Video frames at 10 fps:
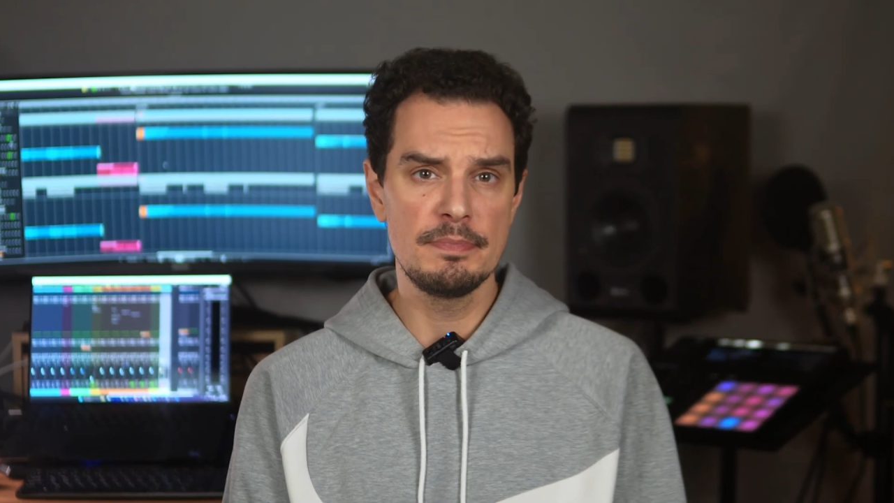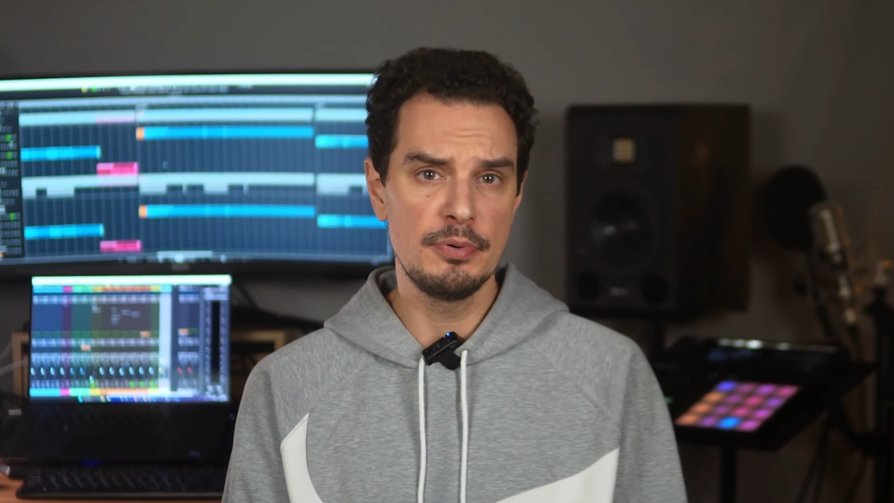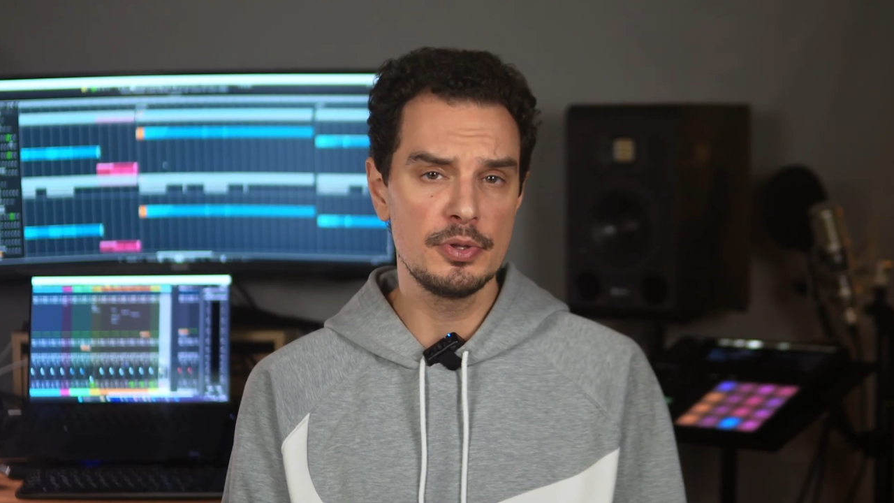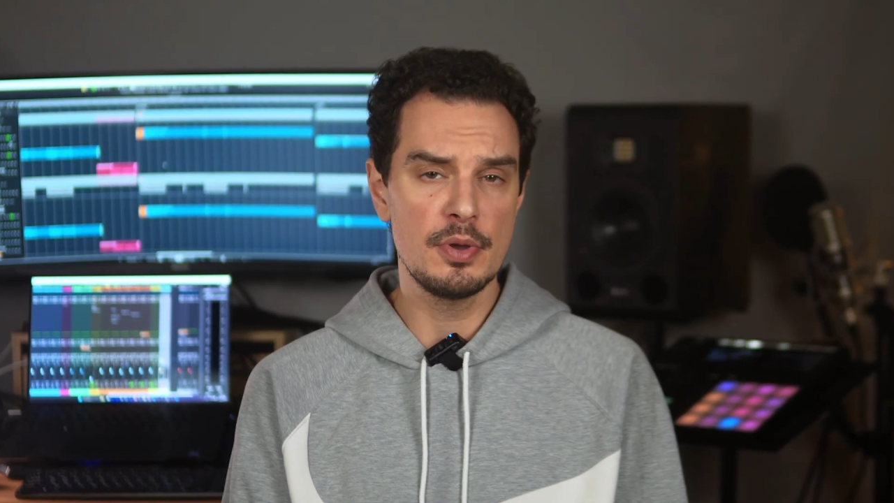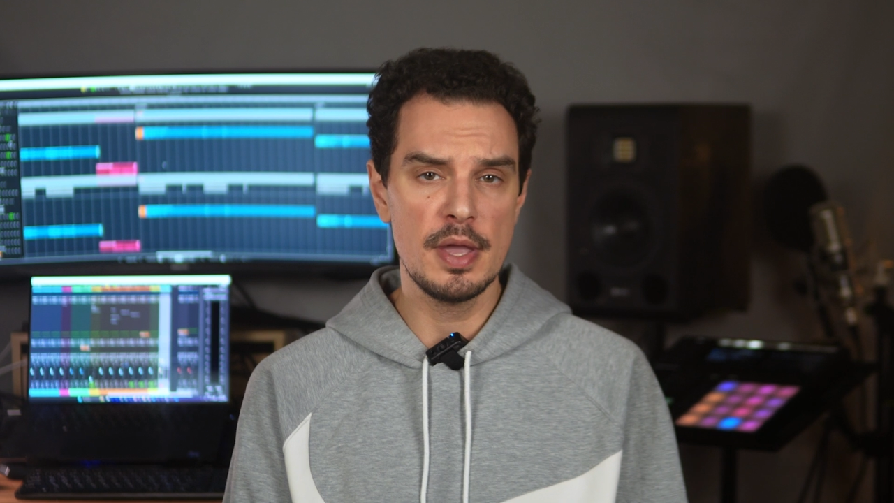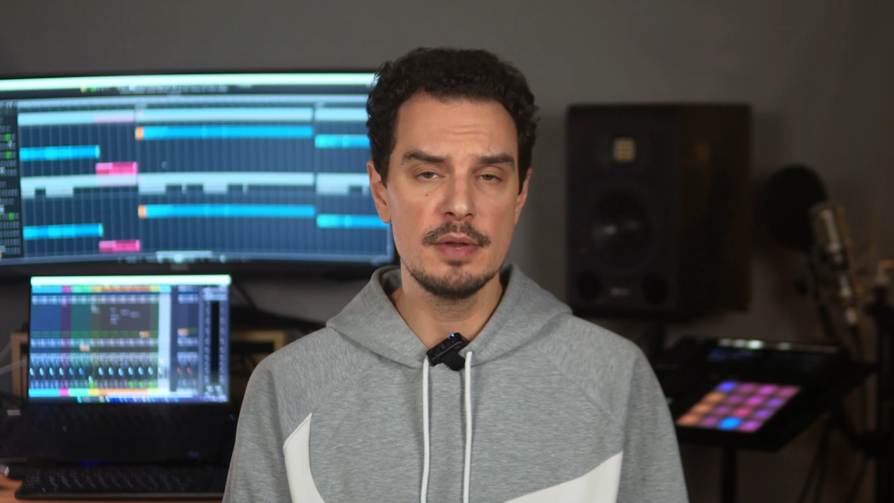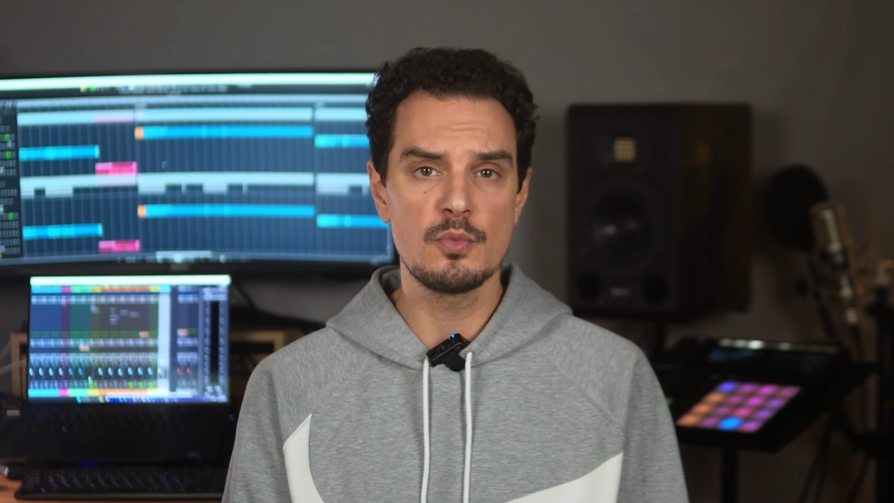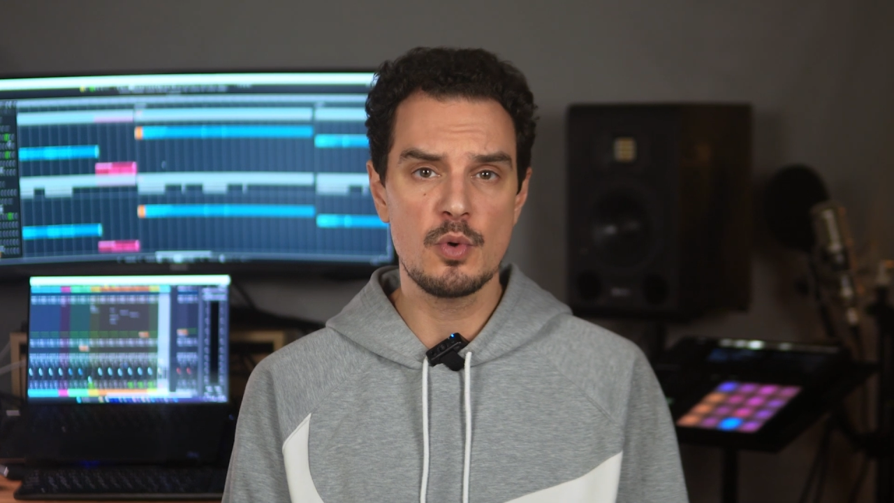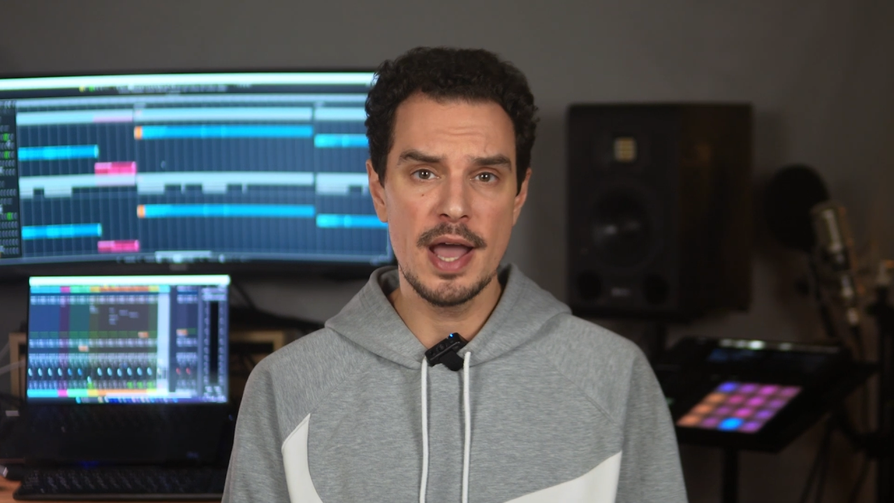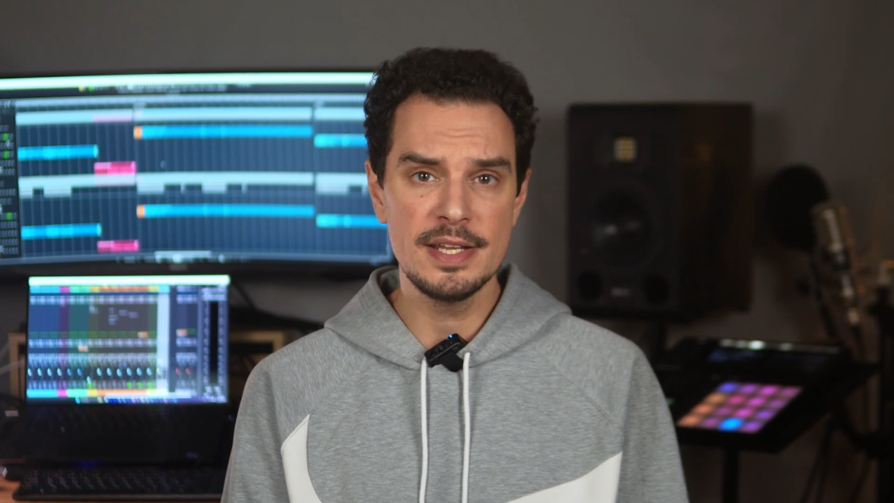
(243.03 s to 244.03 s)
pull you
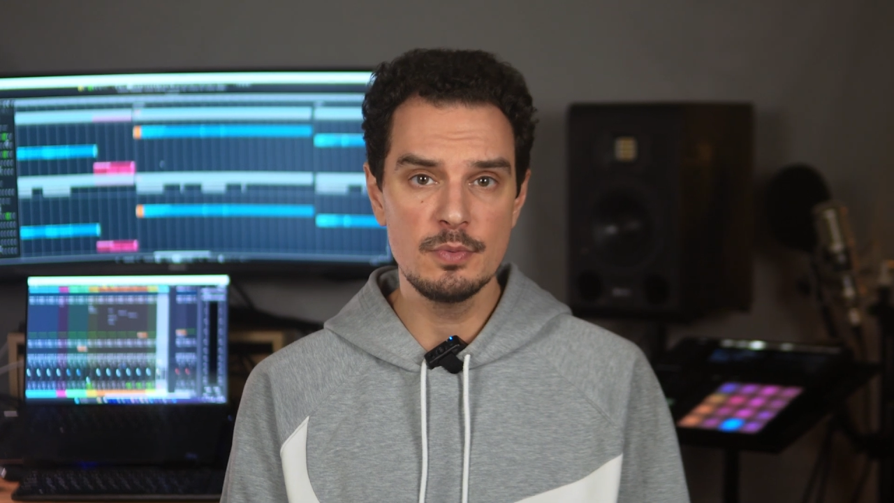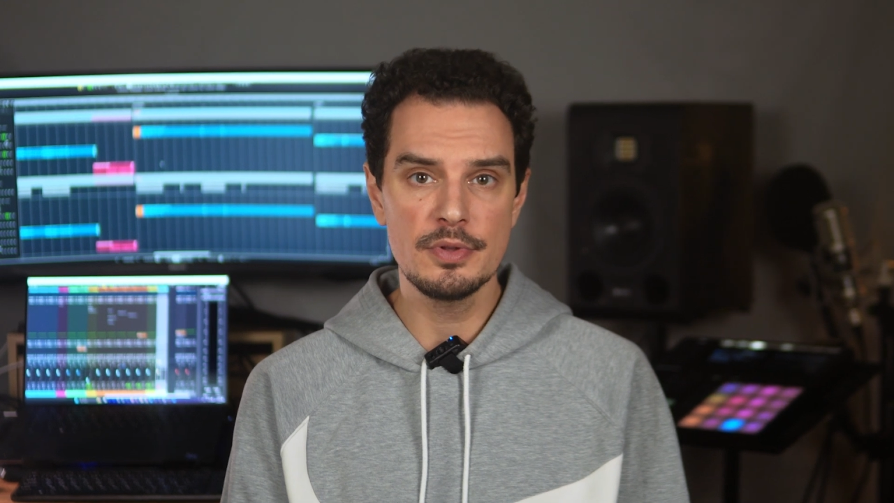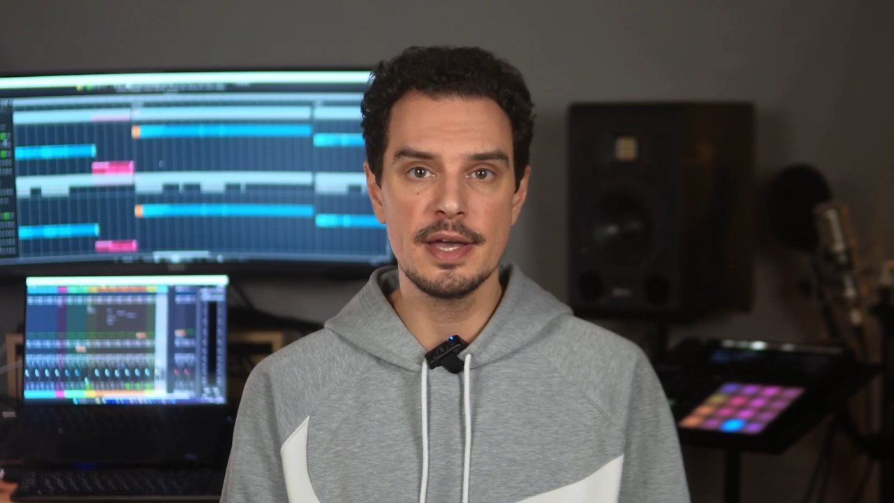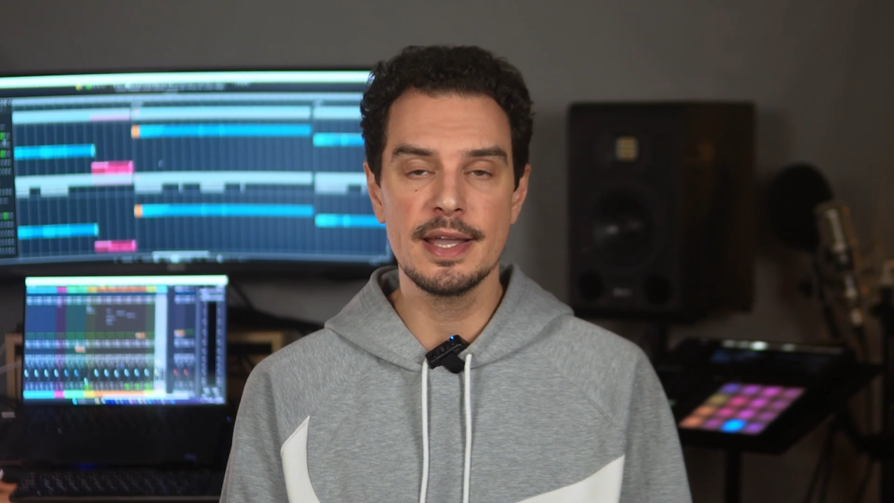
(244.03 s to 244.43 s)
in right with